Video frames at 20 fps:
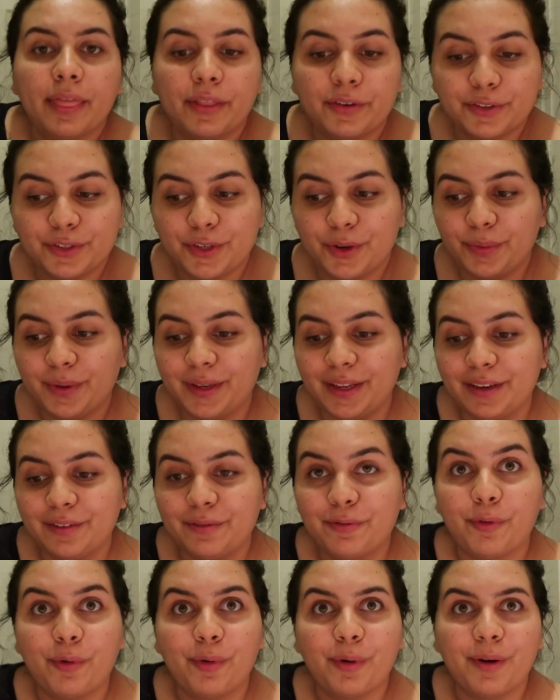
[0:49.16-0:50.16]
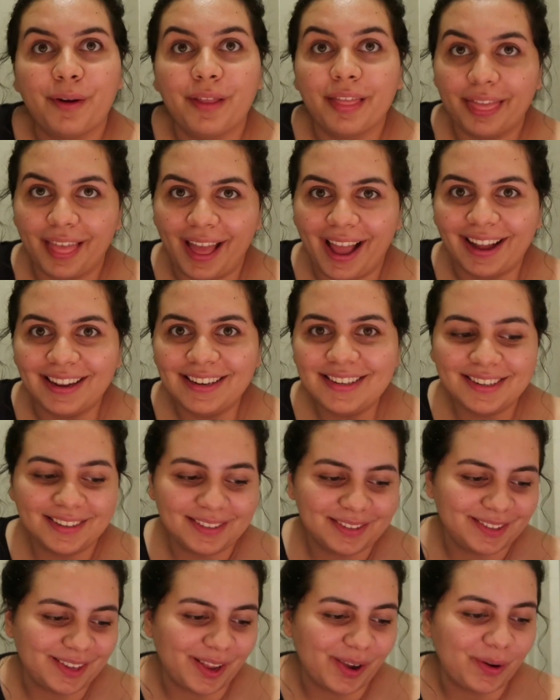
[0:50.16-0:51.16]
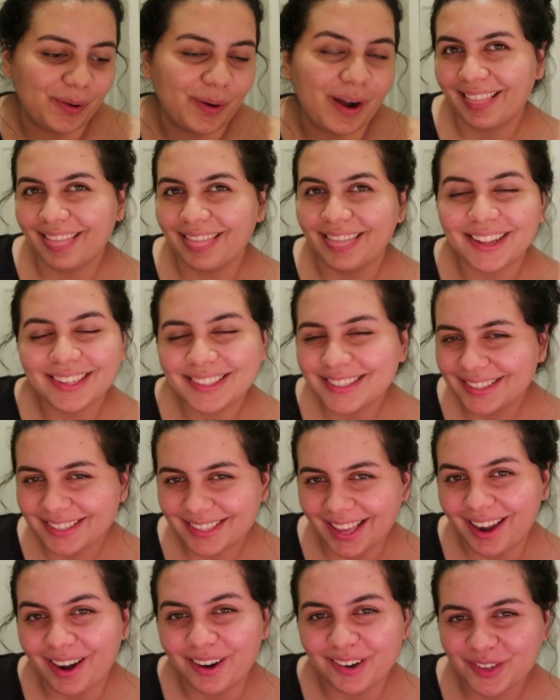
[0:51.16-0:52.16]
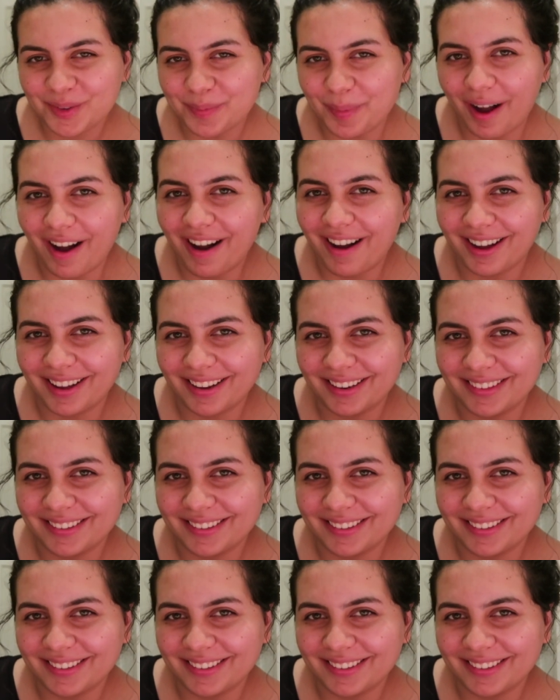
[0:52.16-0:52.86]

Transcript: there's no need for that. So let's get our spa